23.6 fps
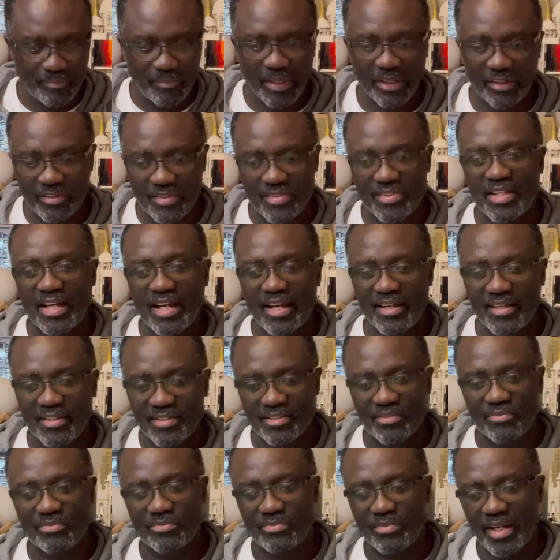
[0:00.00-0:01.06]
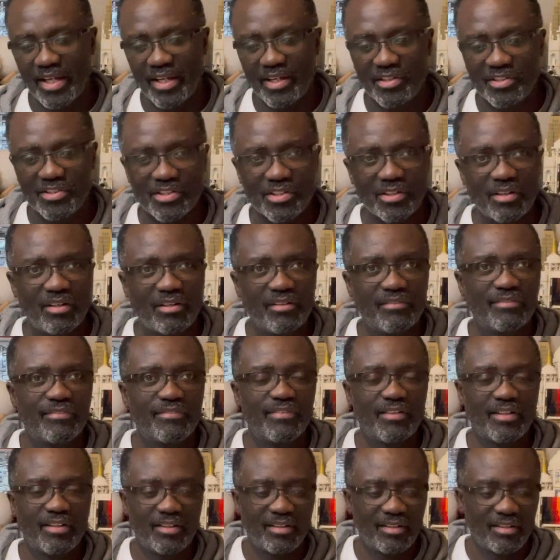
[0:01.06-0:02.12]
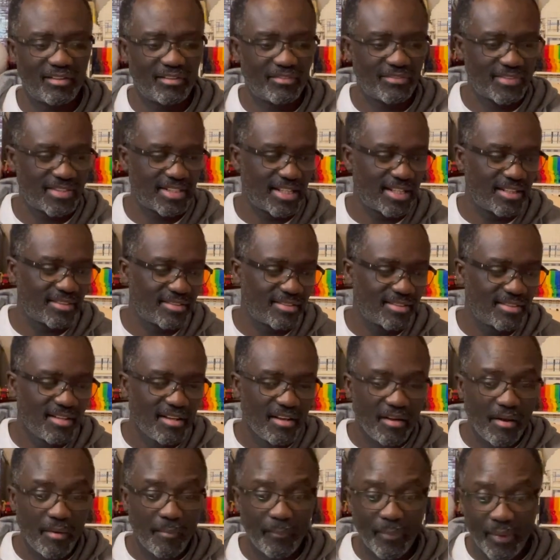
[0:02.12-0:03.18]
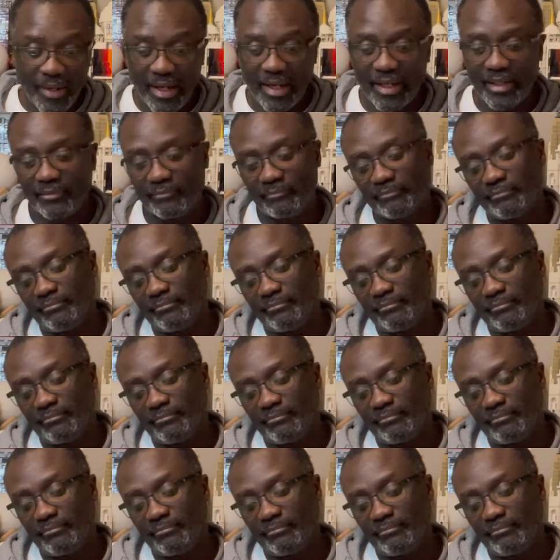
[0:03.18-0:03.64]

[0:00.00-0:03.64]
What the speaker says: size range of sets. But